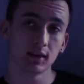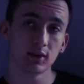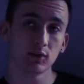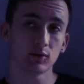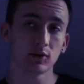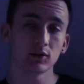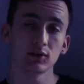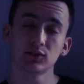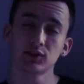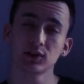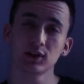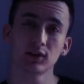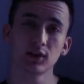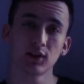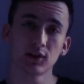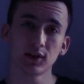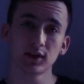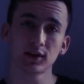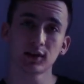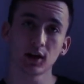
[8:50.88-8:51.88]
you can see
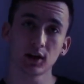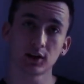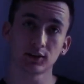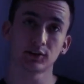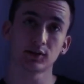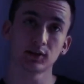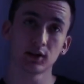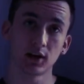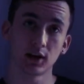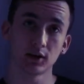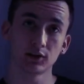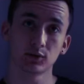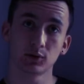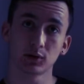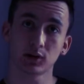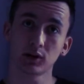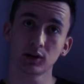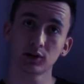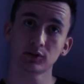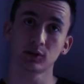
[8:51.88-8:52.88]
that they cut to
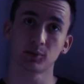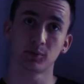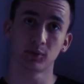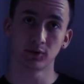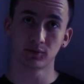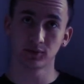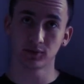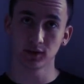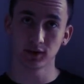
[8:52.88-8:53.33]
a close-up of